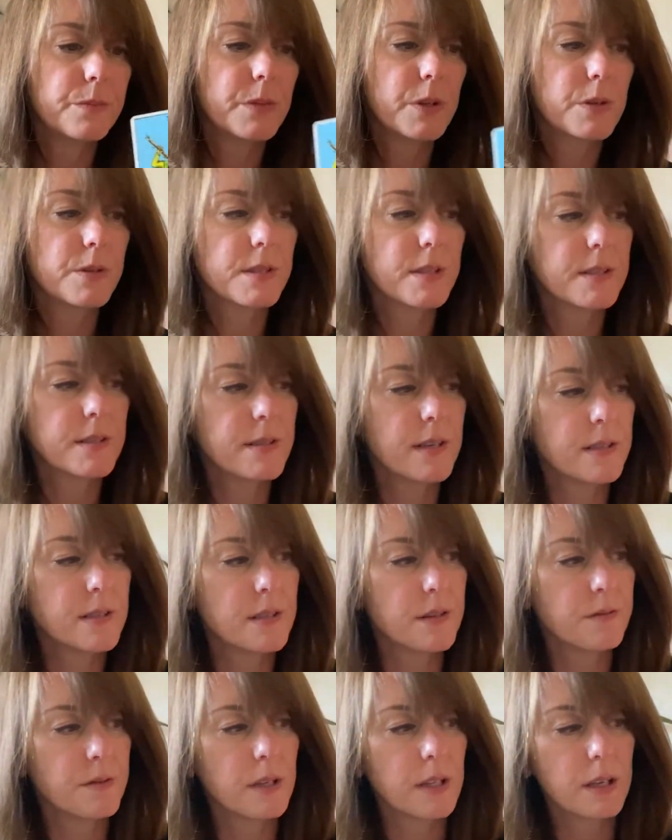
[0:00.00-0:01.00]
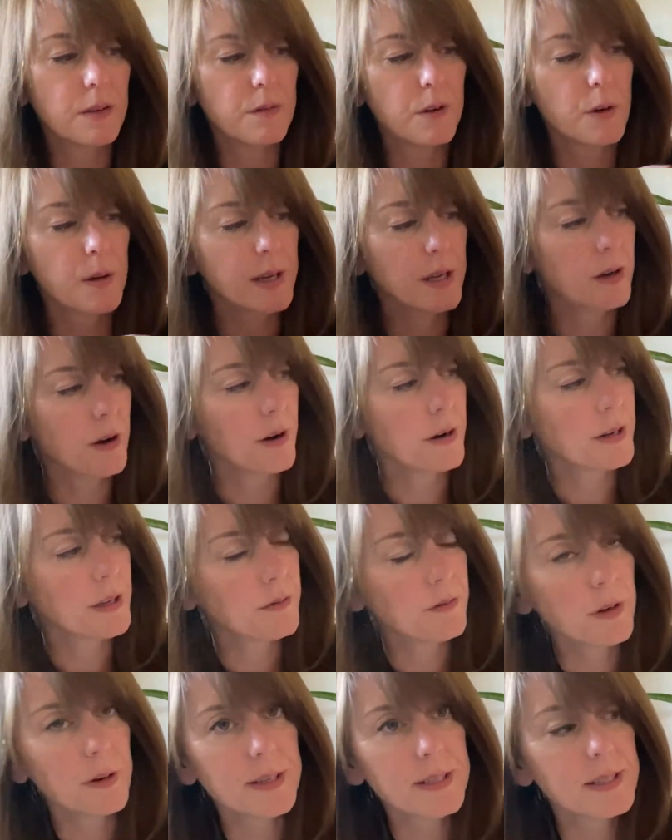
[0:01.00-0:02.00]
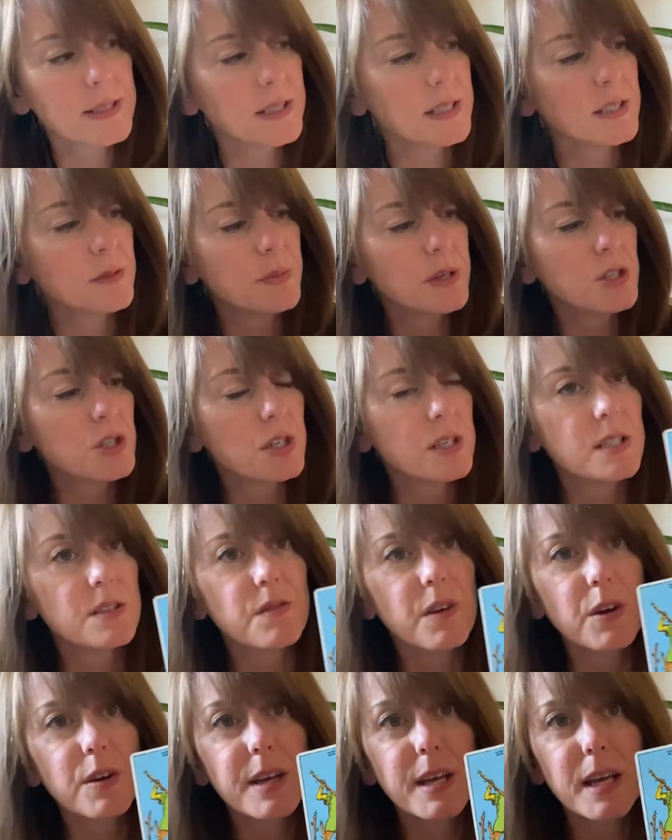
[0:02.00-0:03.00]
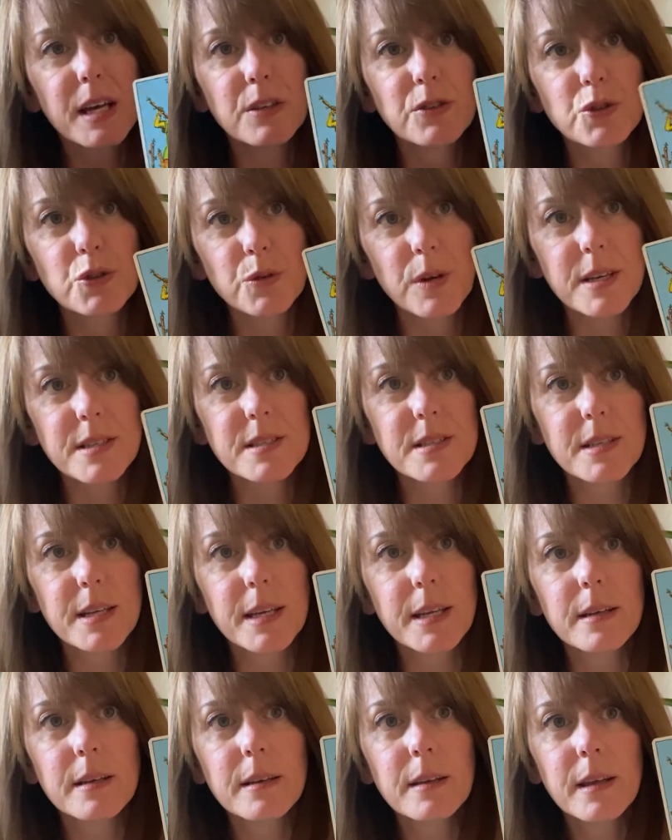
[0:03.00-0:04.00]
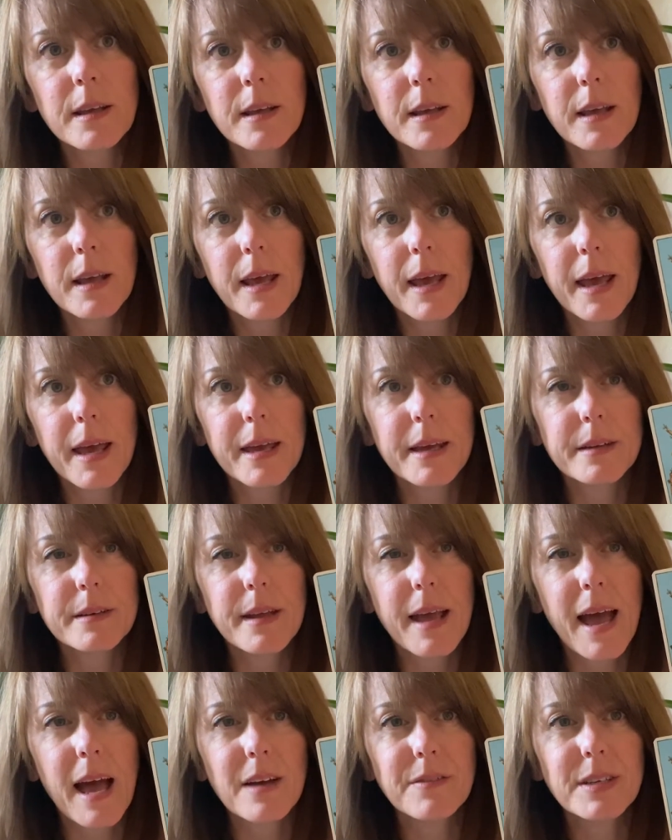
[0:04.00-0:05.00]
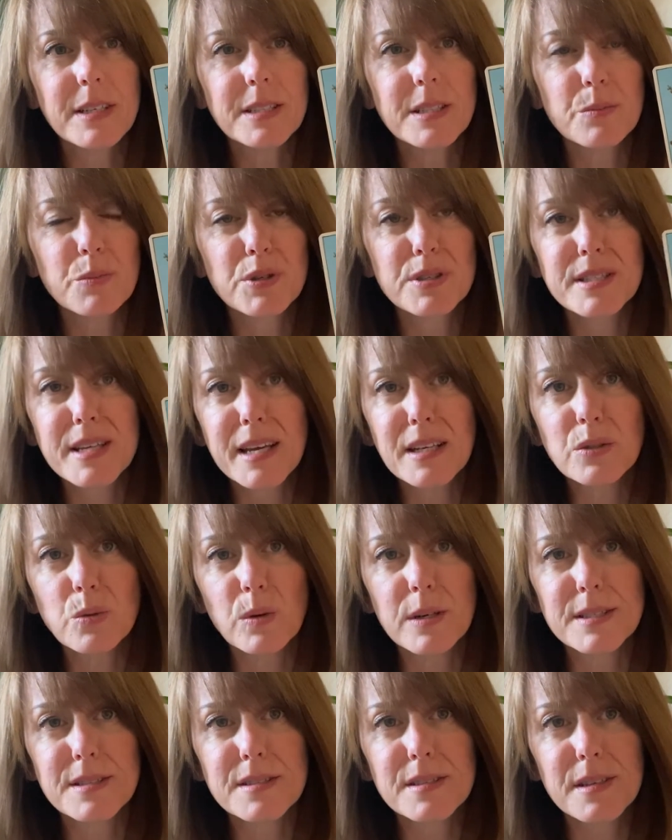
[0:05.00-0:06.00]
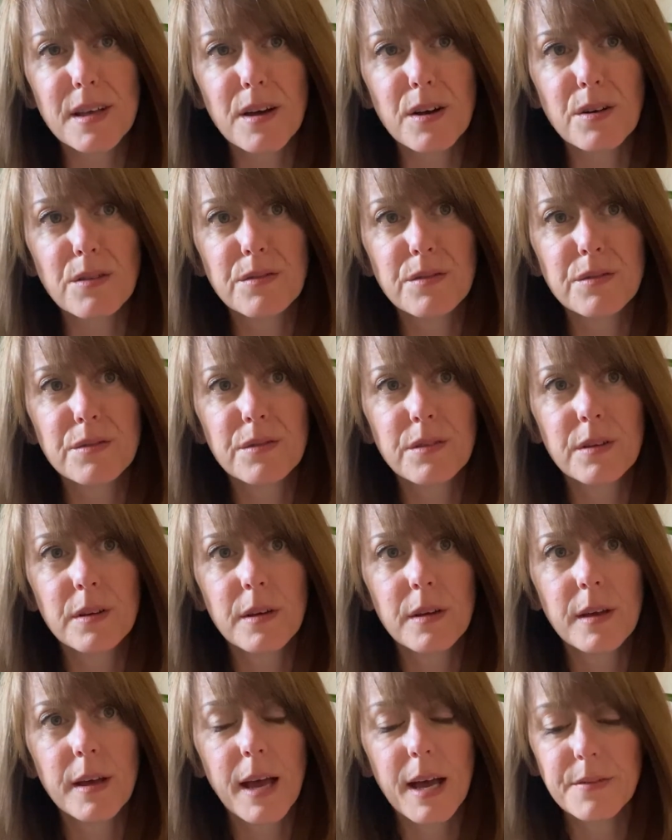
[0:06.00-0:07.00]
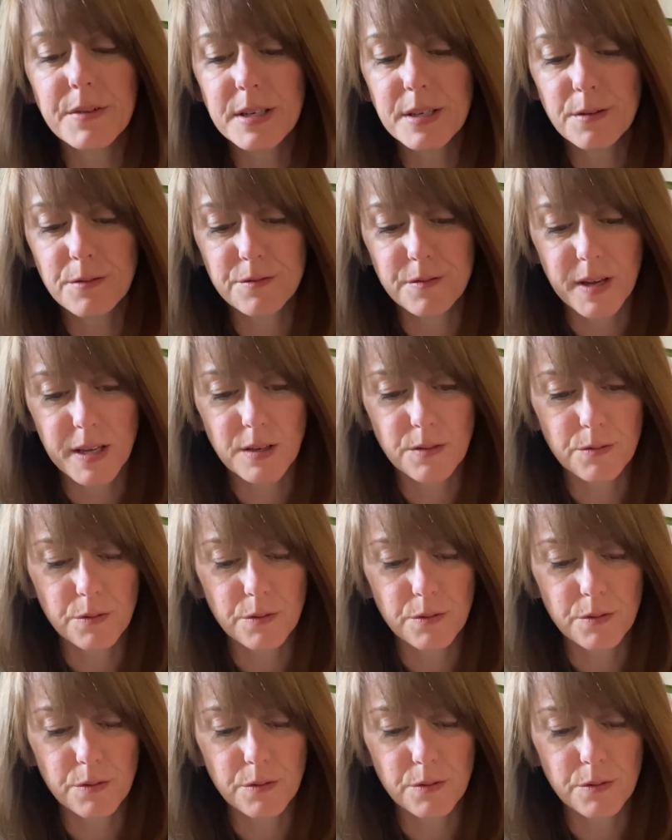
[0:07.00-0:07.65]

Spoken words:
There's a sense of feeling very guarded, very suspicious, very untrusting, and having to protect oneself, having to fight